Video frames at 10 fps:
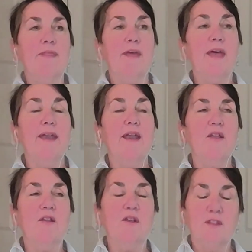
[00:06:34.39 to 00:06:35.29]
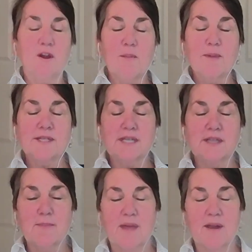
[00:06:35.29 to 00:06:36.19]
then they're
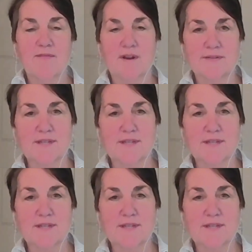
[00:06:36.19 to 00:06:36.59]
missing the benefit of